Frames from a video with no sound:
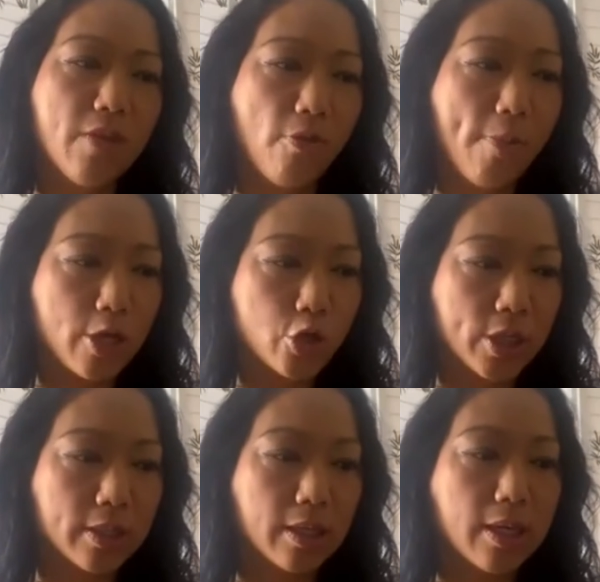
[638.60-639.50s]
If a
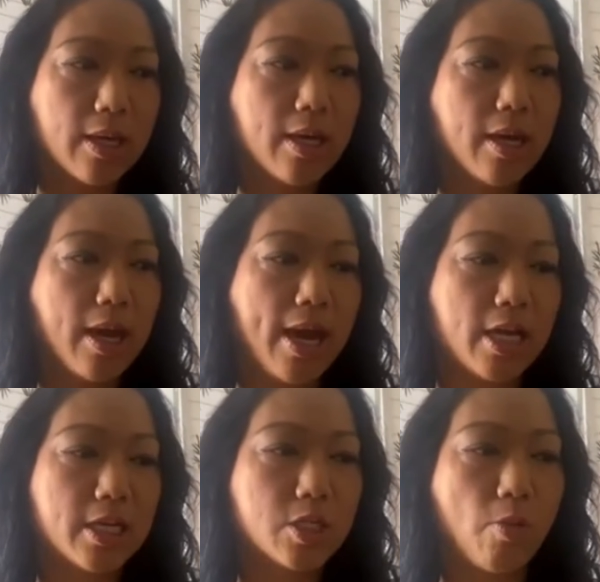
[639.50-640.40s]
patient
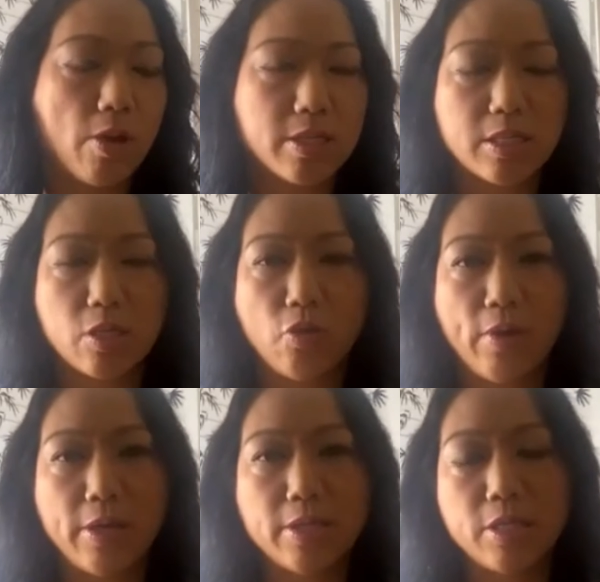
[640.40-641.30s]
has polycystic
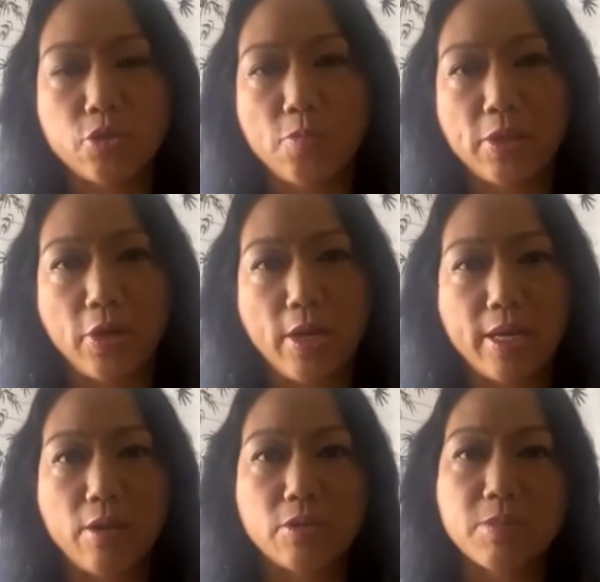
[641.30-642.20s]
ovarian syndrome and their
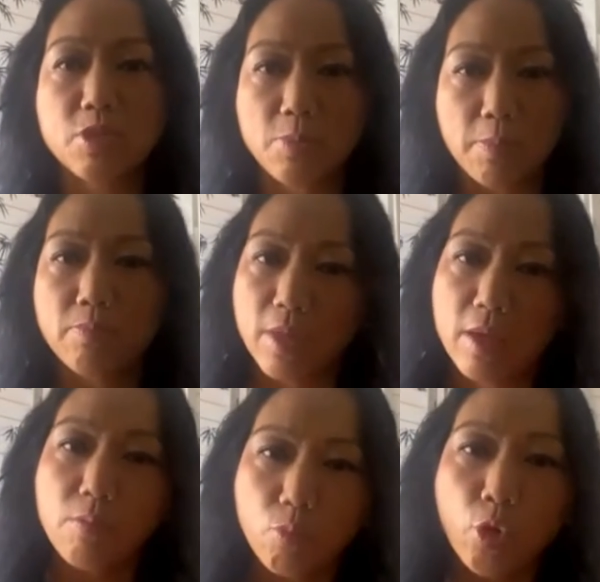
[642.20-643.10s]
egg count seems to be
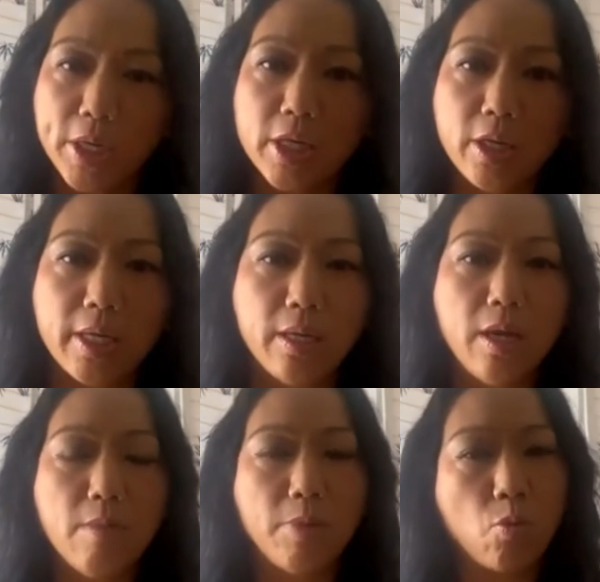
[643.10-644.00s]
pretty good,
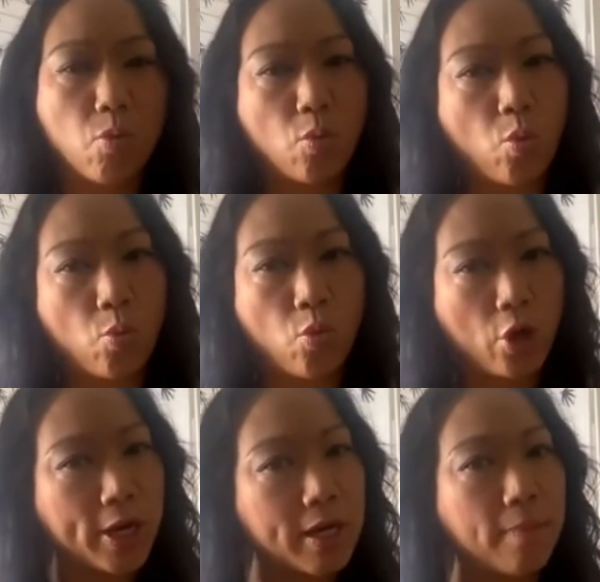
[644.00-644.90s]
but we're
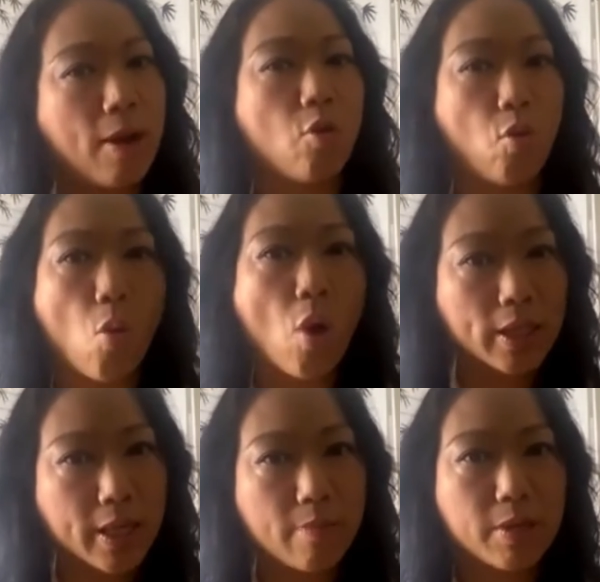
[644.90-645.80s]
worried about
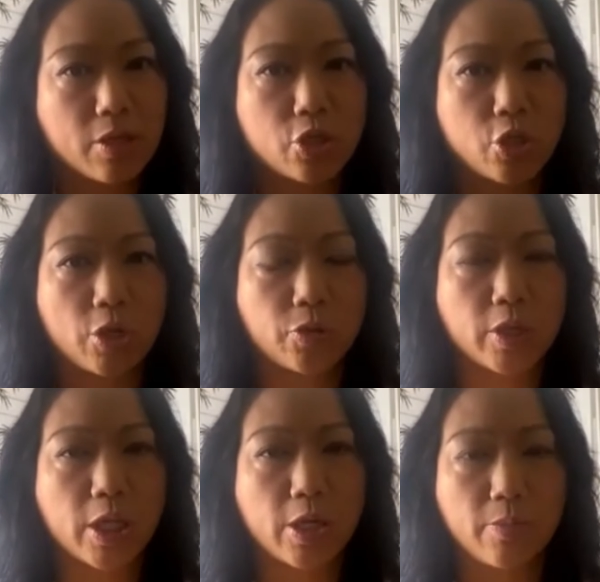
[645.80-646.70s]
quality, because
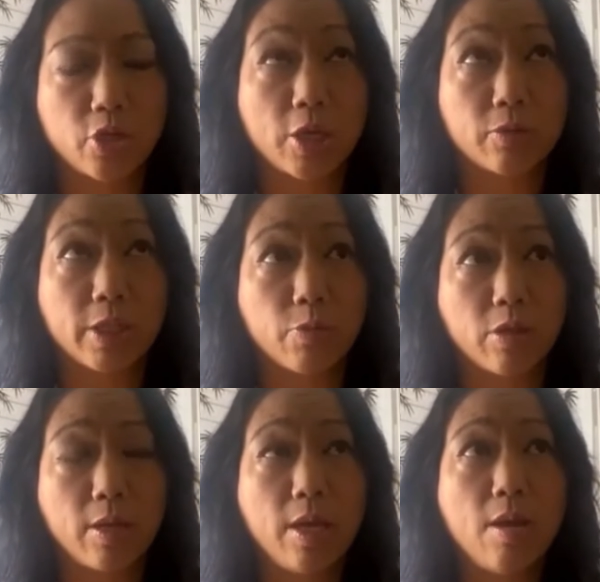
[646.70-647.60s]
generally
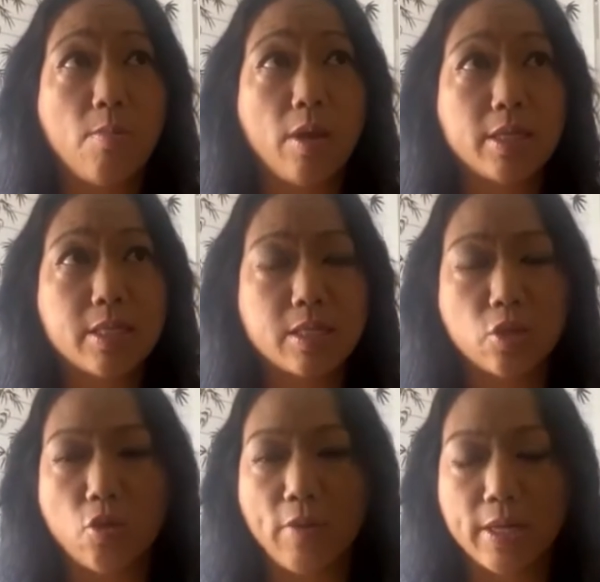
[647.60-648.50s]
with
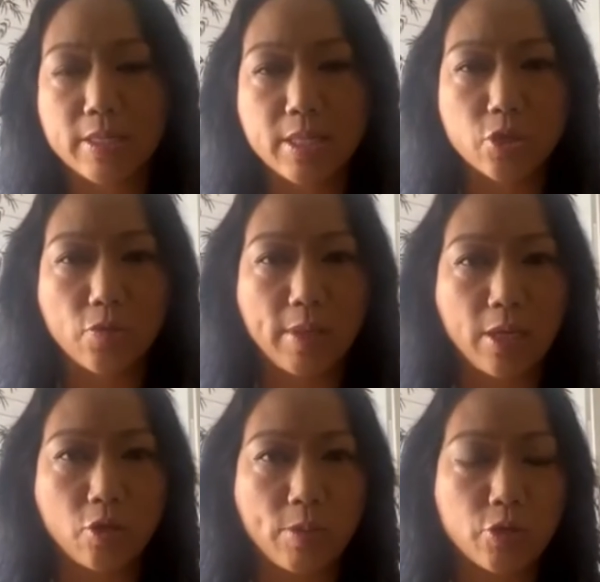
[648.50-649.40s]
polycystic ovarian syndrome and
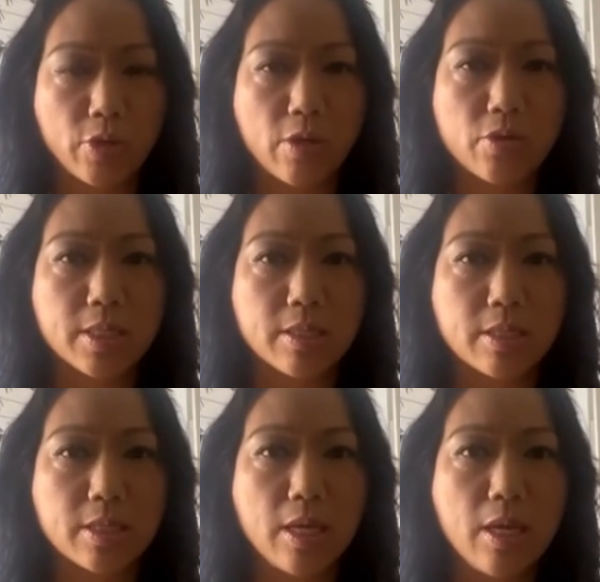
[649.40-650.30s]

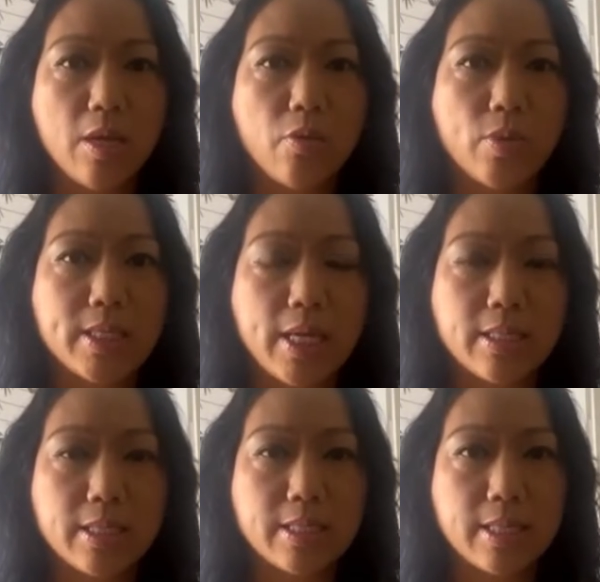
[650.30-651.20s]
endometriosis, we
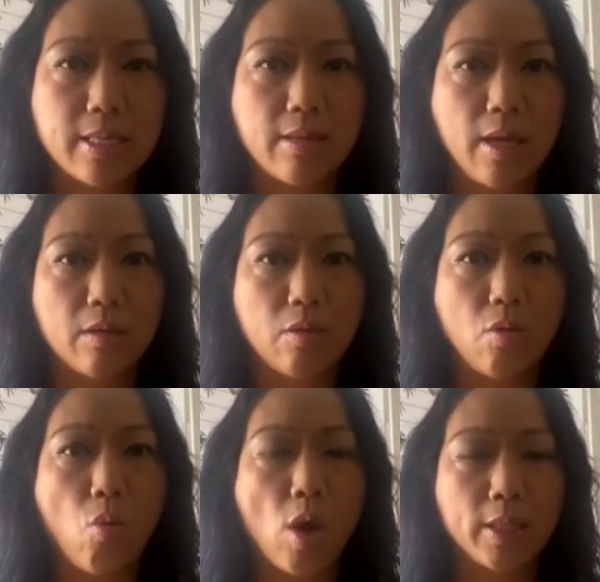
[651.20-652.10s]
tend to see that
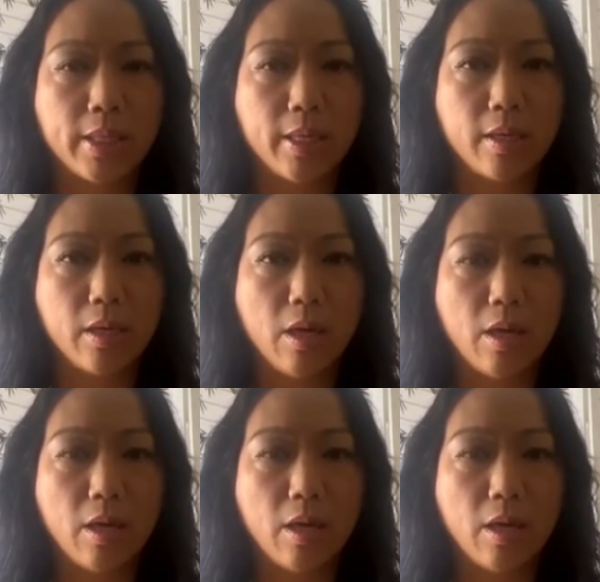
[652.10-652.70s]
quality